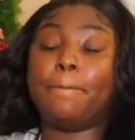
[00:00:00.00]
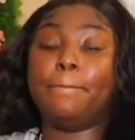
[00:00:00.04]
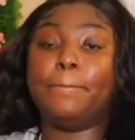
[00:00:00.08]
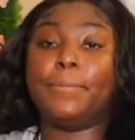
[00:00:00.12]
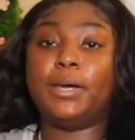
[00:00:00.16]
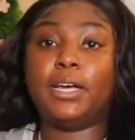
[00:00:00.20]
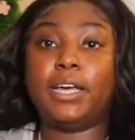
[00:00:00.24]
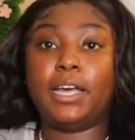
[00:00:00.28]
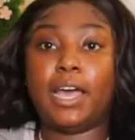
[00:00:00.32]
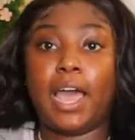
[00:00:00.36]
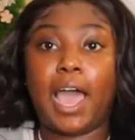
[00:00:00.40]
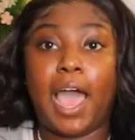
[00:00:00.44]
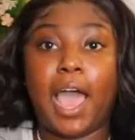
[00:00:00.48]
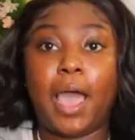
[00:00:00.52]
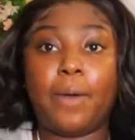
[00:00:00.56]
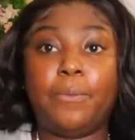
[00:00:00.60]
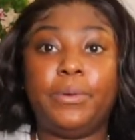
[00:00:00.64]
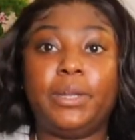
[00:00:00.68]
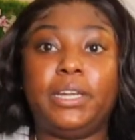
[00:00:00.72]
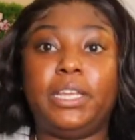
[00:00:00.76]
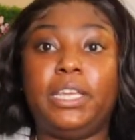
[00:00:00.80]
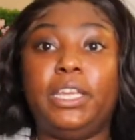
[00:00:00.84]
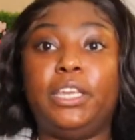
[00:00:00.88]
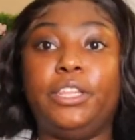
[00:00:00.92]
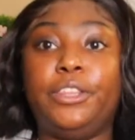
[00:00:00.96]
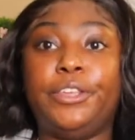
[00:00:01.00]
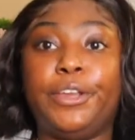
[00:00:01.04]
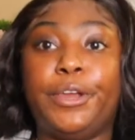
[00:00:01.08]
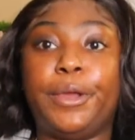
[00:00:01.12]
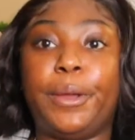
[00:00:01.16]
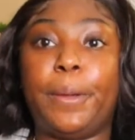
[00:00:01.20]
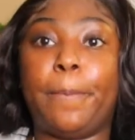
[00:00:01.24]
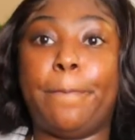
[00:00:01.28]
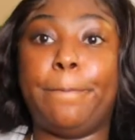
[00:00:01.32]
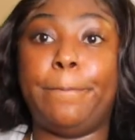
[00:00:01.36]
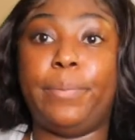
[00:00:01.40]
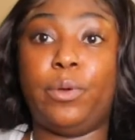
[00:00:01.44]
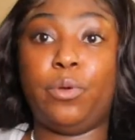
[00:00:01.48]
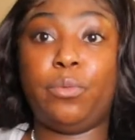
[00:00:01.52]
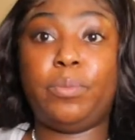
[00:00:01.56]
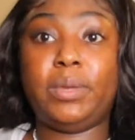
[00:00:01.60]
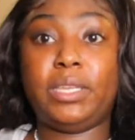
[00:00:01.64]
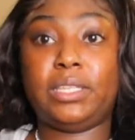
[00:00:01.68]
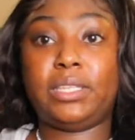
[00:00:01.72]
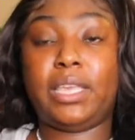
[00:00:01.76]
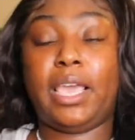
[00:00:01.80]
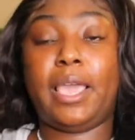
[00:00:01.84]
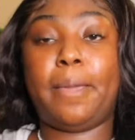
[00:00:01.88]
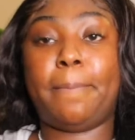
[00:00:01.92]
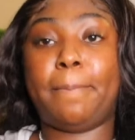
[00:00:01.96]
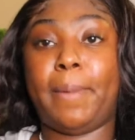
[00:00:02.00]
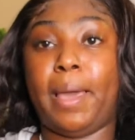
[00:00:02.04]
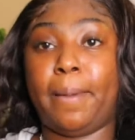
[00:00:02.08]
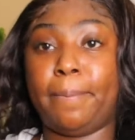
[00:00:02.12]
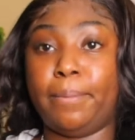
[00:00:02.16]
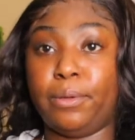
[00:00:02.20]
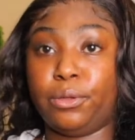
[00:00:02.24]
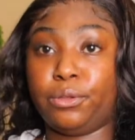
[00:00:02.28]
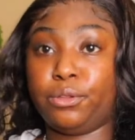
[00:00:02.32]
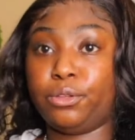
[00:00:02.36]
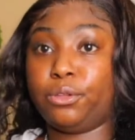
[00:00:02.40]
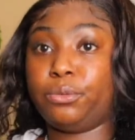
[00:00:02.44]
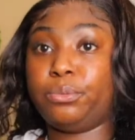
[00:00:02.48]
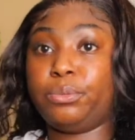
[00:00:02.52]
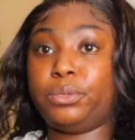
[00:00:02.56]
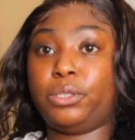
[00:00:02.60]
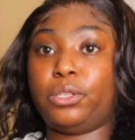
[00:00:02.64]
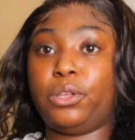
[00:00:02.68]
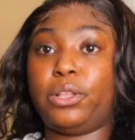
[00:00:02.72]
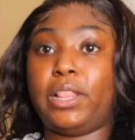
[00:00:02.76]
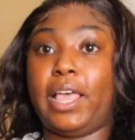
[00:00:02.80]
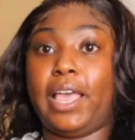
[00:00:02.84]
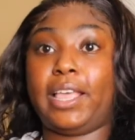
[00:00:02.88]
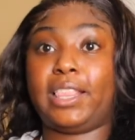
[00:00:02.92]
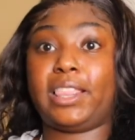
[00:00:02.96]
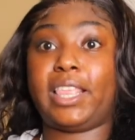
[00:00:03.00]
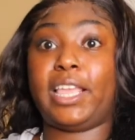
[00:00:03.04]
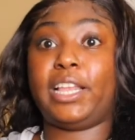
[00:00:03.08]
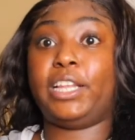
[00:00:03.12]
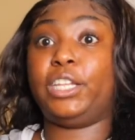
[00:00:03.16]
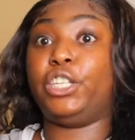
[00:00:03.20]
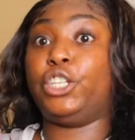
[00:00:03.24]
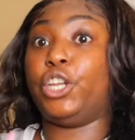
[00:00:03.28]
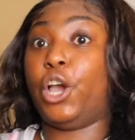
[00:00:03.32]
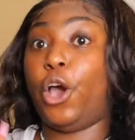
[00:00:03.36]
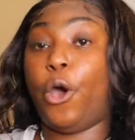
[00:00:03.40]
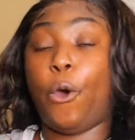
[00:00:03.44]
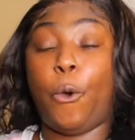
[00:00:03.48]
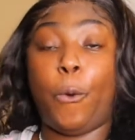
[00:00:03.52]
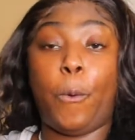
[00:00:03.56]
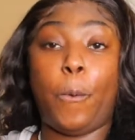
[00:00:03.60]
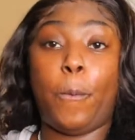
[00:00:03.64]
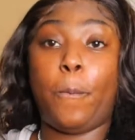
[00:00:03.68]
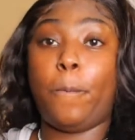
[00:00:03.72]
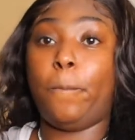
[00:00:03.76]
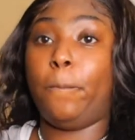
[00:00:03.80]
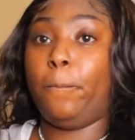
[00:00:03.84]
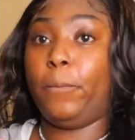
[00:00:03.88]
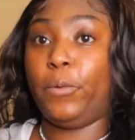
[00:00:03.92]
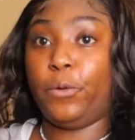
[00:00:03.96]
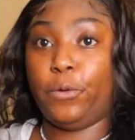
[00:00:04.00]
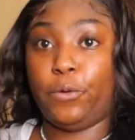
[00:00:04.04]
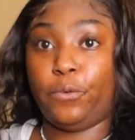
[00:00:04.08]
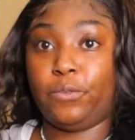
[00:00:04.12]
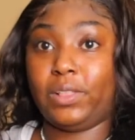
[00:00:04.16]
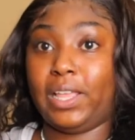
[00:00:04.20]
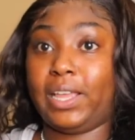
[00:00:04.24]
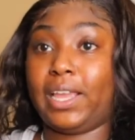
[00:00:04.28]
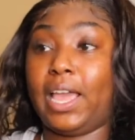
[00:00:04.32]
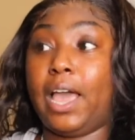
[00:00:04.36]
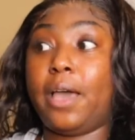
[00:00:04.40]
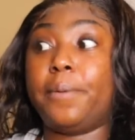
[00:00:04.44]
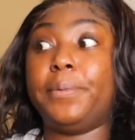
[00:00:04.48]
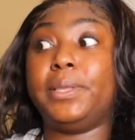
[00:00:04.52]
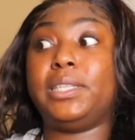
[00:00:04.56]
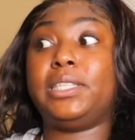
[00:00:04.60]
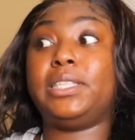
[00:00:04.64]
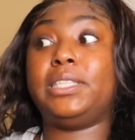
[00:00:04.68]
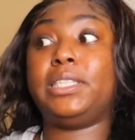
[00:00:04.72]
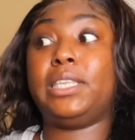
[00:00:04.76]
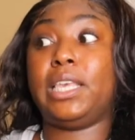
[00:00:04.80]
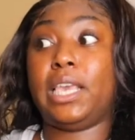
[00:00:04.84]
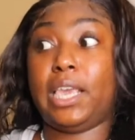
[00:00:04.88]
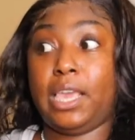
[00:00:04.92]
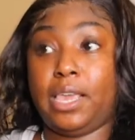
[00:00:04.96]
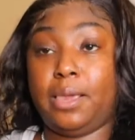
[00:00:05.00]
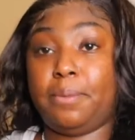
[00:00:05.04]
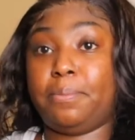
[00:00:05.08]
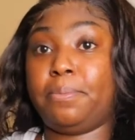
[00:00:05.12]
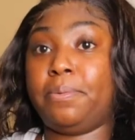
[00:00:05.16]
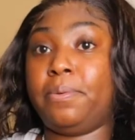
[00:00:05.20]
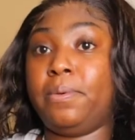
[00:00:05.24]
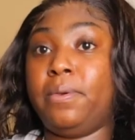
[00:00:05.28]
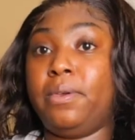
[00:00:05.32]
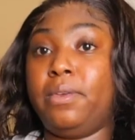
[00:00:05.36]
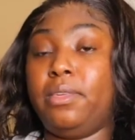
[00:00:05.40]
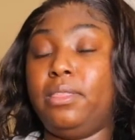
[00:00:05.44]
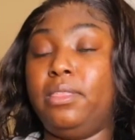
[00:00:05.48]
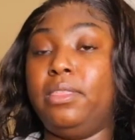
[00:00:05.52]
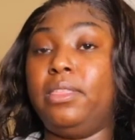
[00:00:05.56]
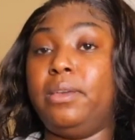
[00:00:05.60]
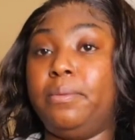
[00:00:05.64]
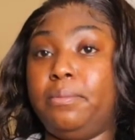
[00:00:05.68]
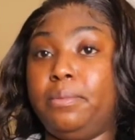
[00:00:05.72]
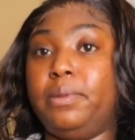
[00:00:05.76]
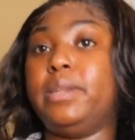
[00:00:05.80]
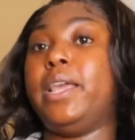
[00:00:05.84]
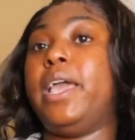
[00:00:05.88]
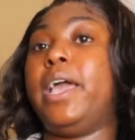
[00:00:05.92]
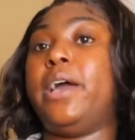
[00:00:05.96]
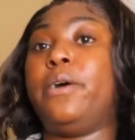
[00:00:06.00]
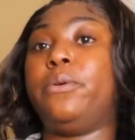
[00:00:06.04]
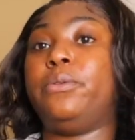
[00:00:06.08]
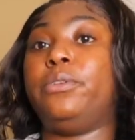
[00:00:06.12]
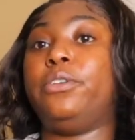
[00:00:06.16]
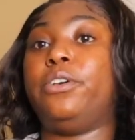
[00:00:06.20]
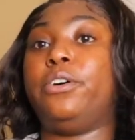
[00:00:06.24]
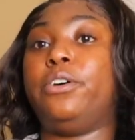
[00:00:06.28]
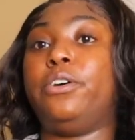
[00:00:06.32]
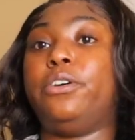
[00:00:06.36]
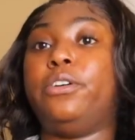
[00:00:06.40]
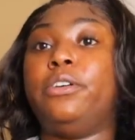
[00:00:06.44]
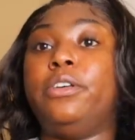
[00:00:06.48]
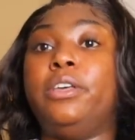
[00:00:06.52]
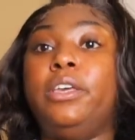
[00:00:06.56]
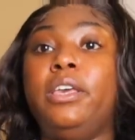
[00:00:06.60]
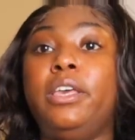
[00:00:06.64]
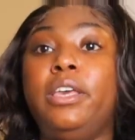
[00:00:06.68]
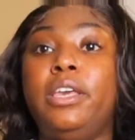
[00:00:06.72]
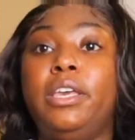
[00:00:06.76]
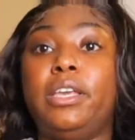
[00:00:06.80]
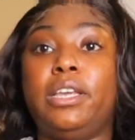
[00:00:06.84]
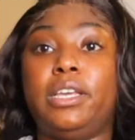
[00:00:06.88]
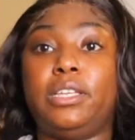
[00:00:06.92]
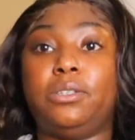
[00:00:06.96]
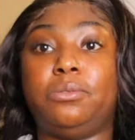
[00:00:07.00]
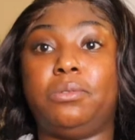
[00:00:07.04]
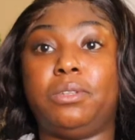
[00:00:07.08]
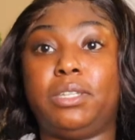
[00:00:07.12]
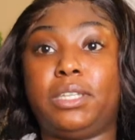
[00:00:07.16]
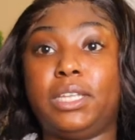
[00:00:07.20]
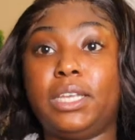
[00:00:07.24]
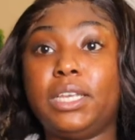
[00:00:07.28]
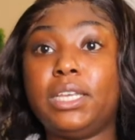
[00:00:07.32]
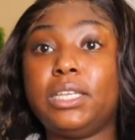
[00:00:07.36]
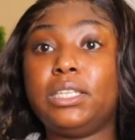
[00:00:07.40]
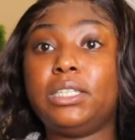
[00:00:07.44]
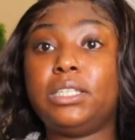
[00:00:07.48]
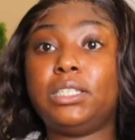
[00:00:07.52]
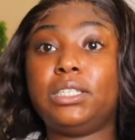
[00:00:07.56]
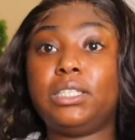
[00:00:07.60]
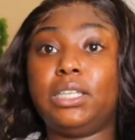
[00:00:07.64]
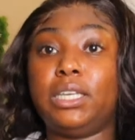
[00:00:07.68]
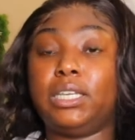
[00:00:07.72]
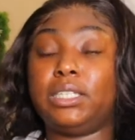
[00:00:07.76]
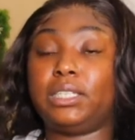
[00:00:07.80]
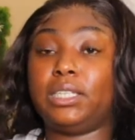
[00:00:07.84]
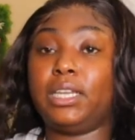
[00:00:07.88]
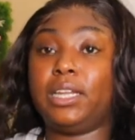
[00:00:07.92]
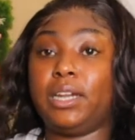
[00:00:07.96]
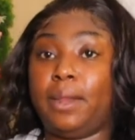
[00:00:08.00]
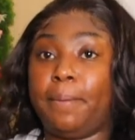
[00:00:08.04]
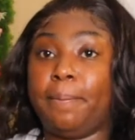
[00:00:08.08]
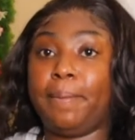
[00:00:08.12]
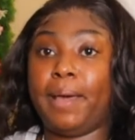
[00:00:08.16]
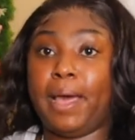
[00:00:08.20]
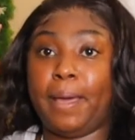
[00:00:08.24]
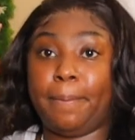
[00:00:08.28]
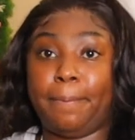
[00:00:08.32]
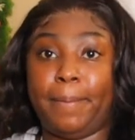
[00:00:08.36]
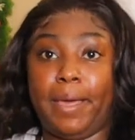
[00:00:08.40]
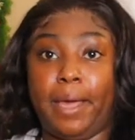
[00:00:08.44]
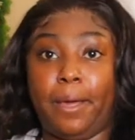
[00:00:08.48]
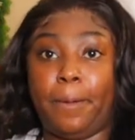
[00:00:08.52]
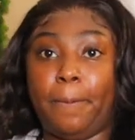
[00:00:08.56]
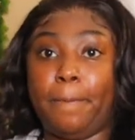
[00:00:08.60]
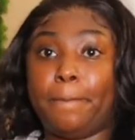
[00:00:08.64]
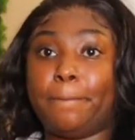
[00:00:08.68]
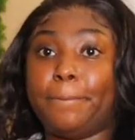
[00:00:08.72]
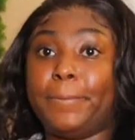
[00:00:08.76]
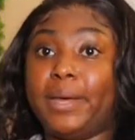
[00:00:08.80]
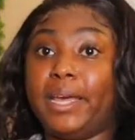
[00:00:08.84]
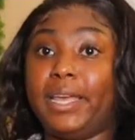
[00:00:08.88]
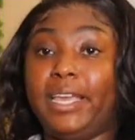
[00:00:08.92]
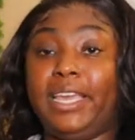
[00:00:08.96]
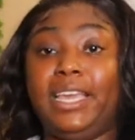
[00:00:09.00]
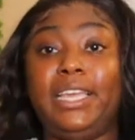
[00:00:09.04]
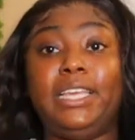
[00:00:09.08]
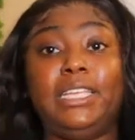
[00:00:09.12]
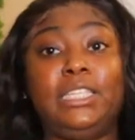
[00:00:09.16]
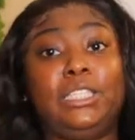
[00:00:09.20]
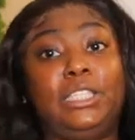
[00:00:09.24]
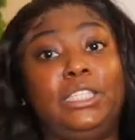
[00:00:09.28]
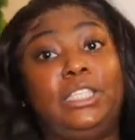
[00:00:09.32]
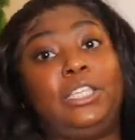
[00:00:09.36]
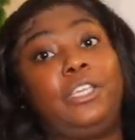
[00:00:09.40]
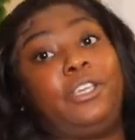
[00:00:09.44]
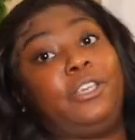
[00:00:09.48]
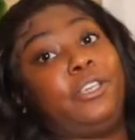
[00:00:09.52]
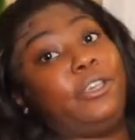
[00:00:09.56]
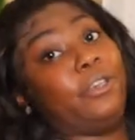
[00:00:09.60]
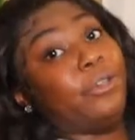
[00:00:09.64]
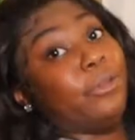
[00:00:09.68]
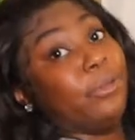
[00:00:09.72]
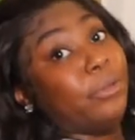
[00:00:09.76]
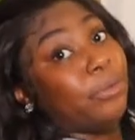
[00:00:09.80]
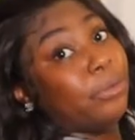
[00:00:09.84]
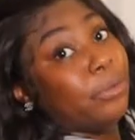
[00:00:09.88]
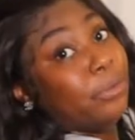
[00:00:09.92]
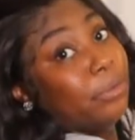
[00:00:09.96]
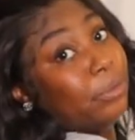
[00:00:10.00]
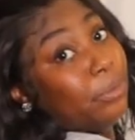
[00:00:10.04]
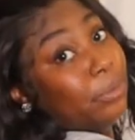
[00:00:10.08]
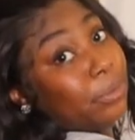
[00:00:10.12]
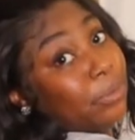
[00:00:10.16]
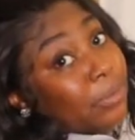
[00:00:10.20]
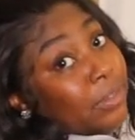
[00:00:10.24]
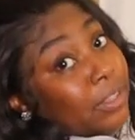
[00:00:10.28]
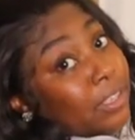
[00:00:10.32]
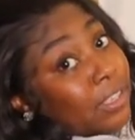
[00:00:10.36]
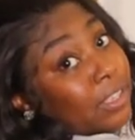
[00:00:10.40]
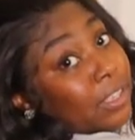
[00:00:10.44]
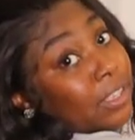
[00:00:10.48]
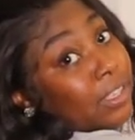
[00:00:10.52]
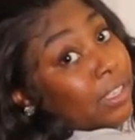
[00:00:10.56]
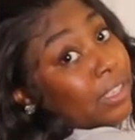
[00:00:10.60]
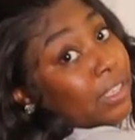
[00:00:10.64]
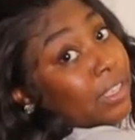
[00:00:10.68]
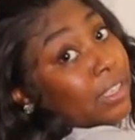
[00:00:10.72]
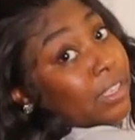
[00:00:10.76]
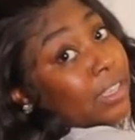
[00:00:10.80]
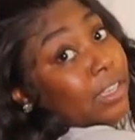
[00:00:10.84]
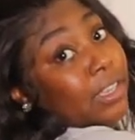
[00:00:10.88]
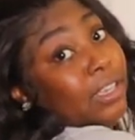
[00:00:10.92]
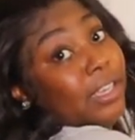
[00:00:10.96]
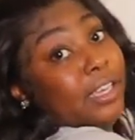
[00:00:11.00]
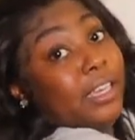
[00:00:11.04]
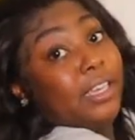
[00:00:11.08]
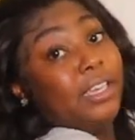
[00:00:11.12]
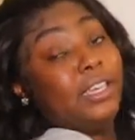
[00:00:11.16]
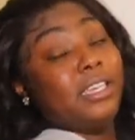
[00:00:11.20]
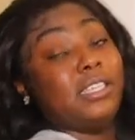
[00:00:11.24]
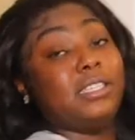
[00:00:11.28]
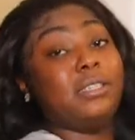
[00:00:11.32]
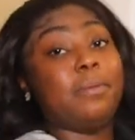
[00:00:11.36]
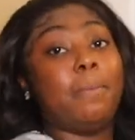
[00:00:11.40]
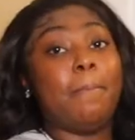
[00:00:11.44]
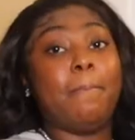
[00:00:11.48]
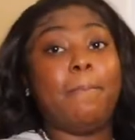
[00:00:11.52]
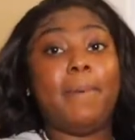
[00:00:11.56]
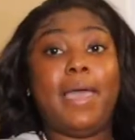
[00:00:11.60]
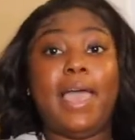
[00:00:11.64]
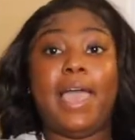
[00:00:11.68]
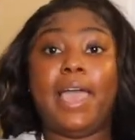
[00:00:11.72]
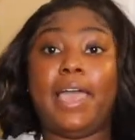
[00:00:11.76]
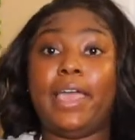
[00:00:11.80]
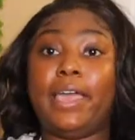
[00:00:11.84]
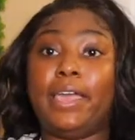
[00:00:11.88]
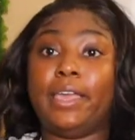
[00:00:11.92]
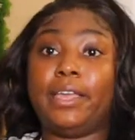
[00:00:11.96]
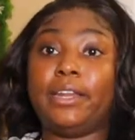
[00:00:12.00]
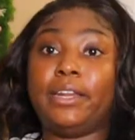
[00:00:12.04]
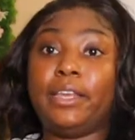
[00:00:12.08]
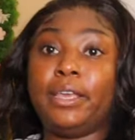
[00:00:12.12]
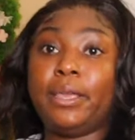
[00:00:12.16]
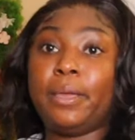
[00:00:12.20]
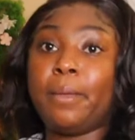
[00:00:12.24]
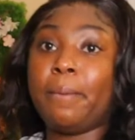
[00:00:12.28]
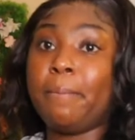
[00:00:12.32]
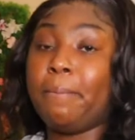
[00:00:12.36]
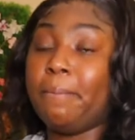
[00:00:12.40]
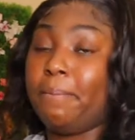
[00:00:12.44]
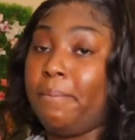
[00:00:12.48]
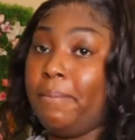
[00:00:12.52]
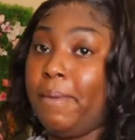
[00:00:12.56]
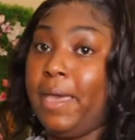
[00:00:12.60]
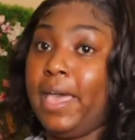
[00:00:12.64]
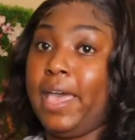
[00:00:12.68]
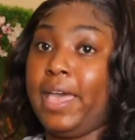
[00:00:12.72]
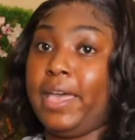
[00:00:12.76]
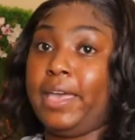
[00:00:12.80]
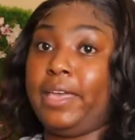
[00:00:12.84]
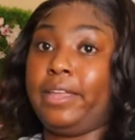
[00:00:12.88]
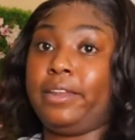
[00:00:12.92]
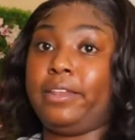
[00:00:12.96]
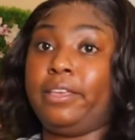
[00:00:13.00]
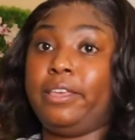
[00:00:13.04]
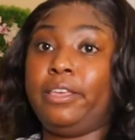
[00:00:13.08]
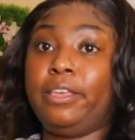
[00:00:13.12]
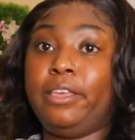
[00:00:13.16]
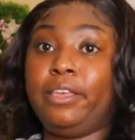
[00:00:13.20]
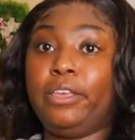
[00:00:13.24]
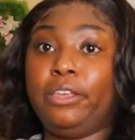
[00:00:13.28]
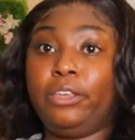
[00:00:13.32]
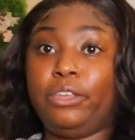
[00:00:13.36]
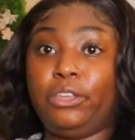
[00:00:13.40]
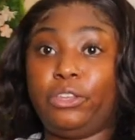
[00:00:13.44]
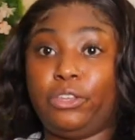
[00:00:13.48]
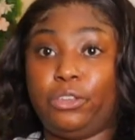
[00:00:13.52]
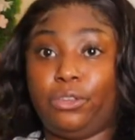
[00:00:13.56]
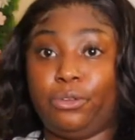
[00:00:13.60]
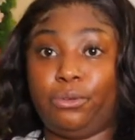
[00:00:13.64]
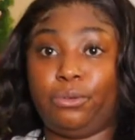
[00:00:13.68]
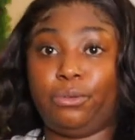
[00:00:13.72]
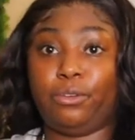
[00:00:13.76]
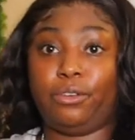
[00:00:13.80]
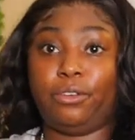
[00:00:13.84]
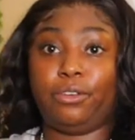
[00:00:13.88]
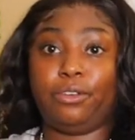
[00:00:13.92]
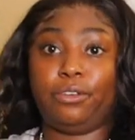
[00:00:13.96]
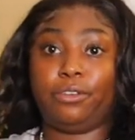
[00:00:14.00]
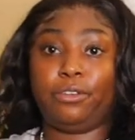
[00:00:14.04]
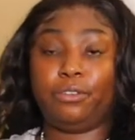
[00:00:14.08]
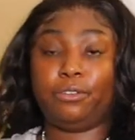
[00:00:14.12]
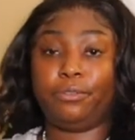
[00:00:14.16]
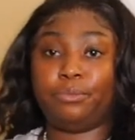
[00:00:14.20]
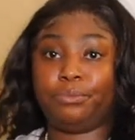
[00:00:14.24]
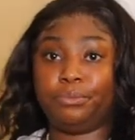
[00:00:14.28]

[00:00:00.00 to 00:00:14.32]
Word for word: but I would either booby tape my boobs so like they don't move. Like, I would tape them down, y'all, because with this it's gonna pop out. But it's cute. It is mad cute, y'all.